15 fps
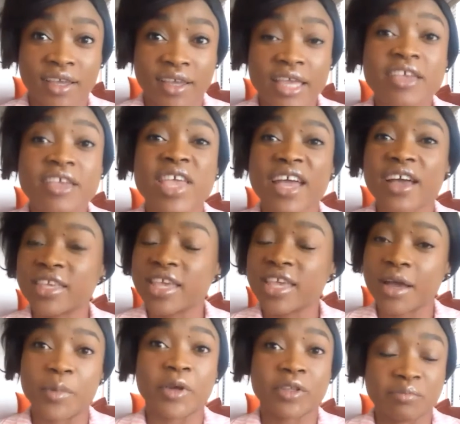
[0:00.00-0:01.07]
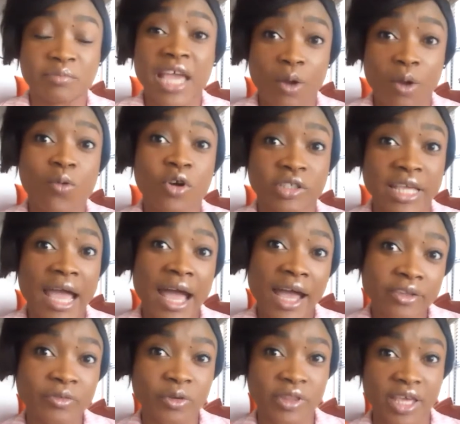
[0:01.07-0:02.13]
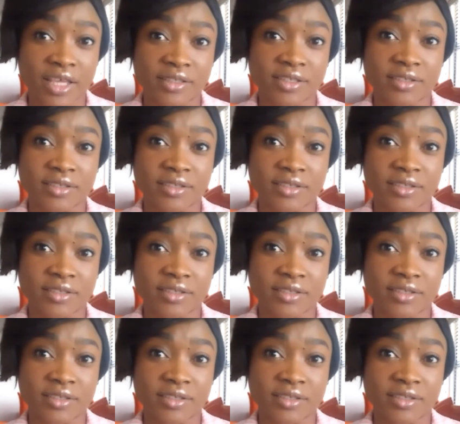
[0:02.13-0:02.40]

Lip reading: Yeah, but I worked hard for that.